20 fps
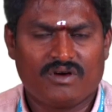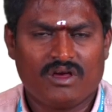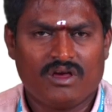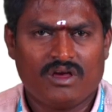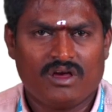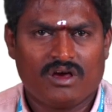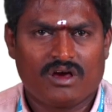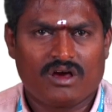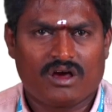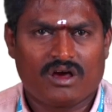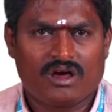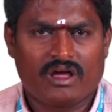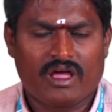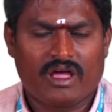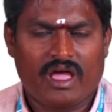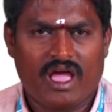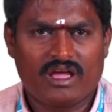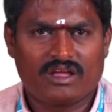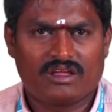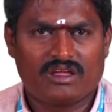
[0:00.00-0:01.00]

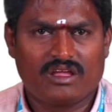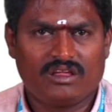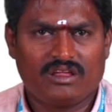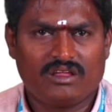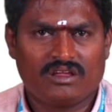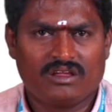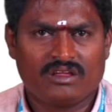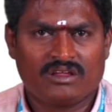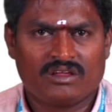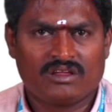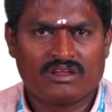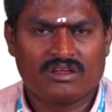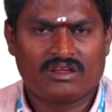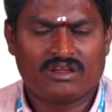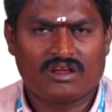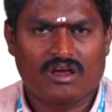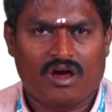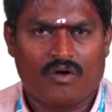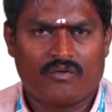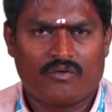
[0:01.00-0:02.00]
hacking
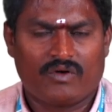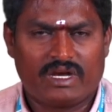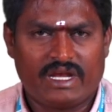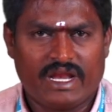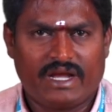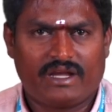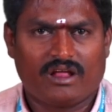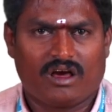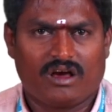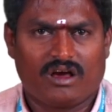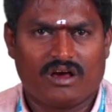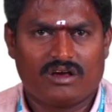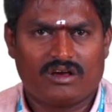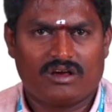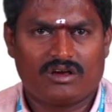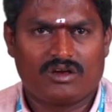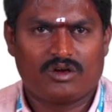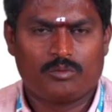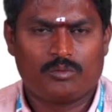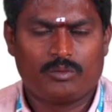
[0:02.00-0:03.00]
our data
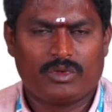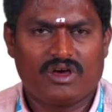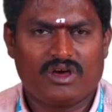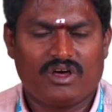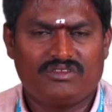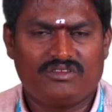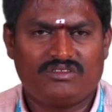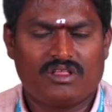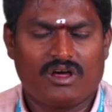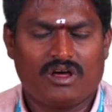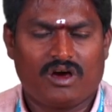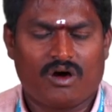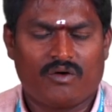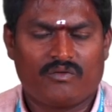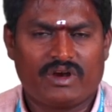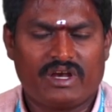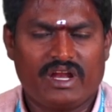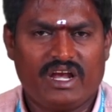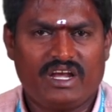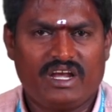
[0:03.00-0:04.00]
because the our
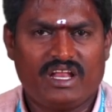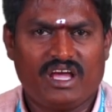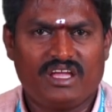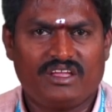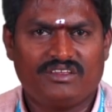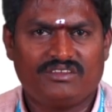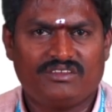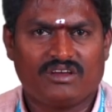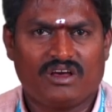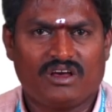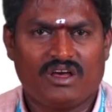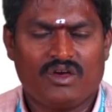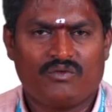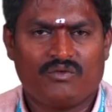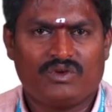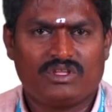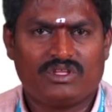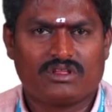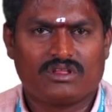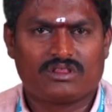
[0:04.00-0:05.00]
data is
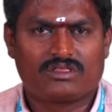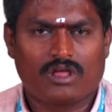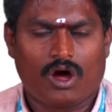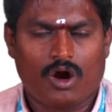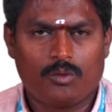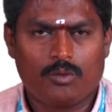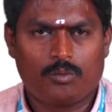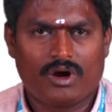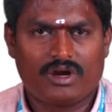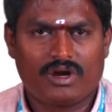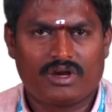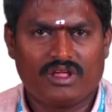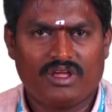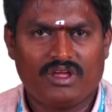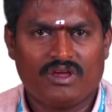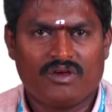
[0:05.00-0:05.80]
with a third party.